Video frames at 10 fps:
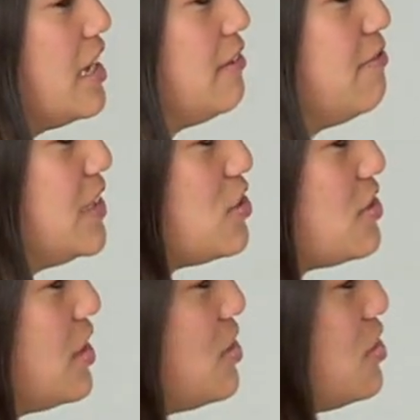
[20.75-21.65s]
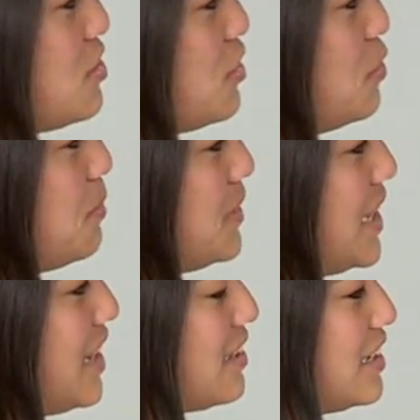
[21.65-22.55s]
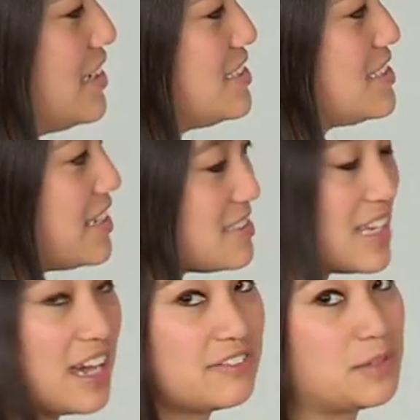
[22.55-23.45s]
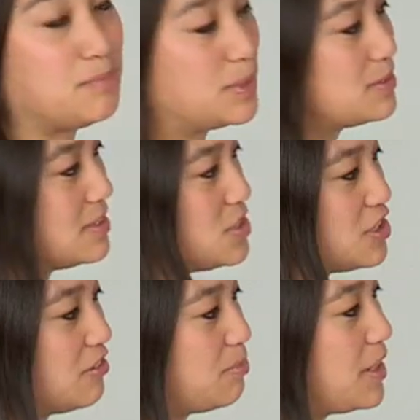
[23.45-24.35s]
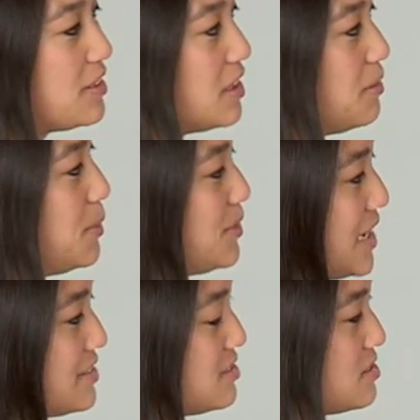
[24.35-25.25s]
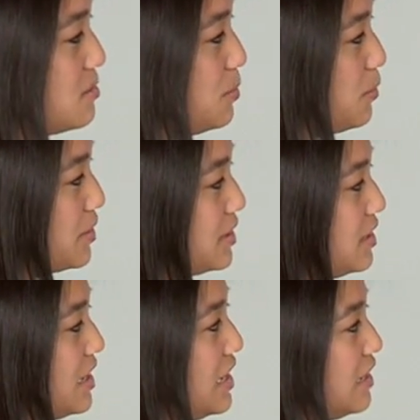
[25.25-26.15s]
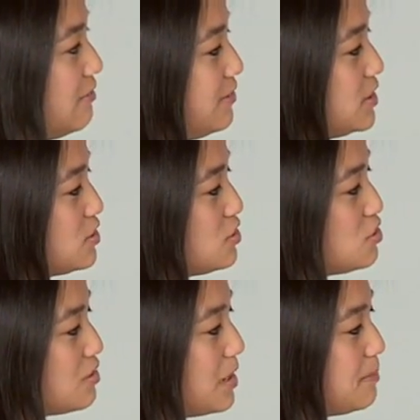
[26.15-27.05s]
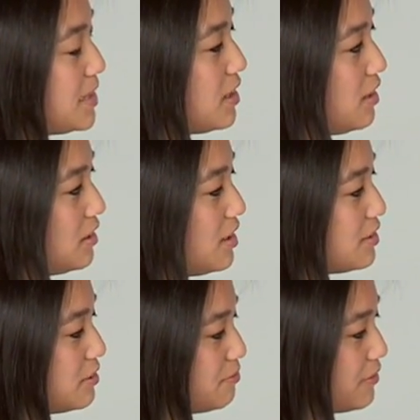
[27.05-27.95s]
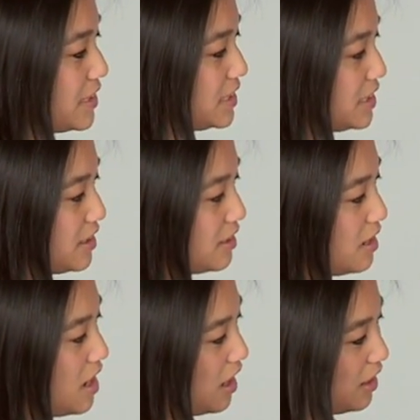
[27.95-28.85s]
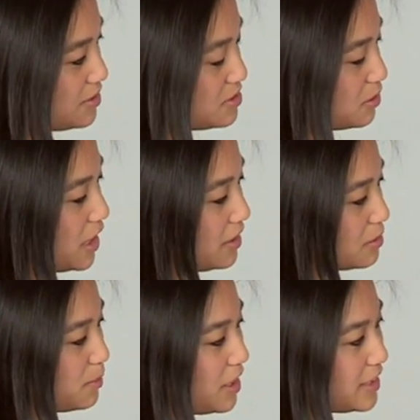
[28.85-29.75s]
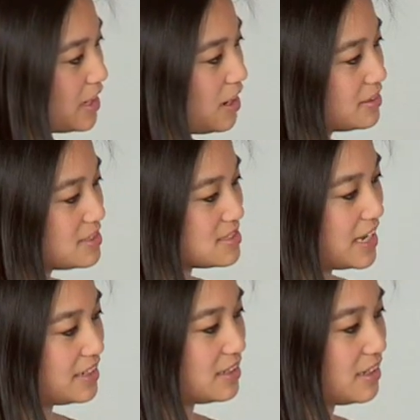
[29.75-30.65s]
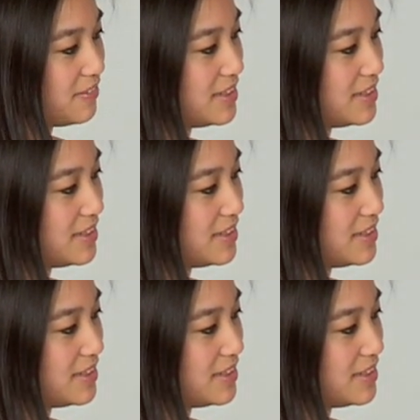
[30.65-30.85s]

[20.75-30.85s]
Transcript: It features a scoop neck. It does have a built-in shelf bra to keep you nice and supported. It features striping along the front here, also color blocking on the side to give